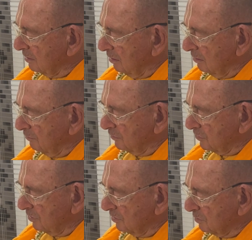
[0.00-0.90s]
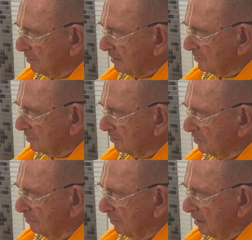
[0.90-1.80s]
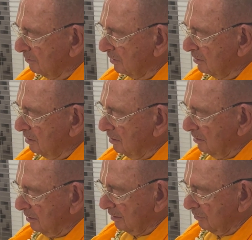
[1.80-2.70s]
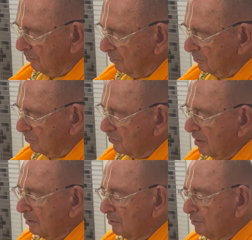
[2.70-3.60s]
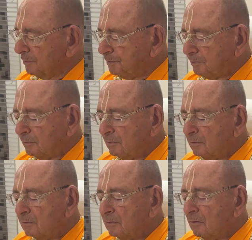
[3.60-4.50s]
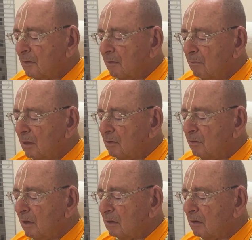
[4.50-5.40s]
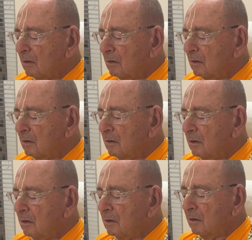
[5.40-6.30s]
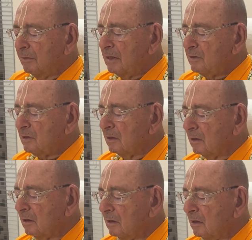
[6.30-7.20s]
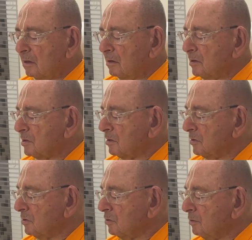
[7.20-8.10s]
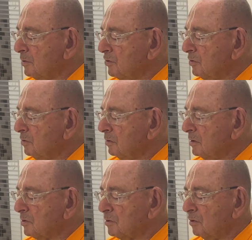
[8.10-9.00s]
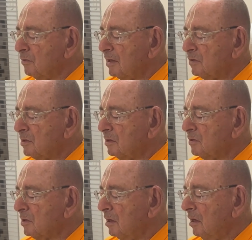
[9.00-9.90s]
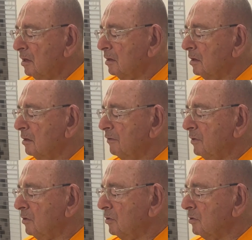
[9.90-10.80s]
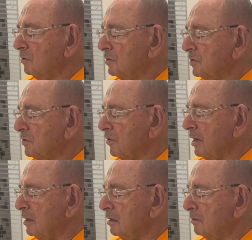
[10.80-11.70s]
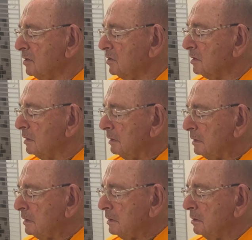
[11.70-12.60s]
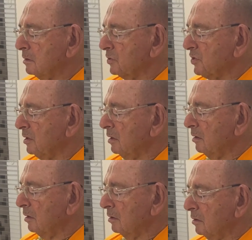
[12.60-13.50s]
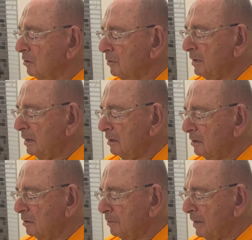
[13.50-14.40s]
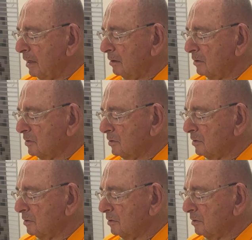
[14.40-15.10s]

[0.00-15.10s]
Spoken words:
love, she has made Satyabhama like her own shadow. Madhumangal, amazing. This Kaustubha jewel is so restless that even though you restrain him, he still insists on illuminating the palace.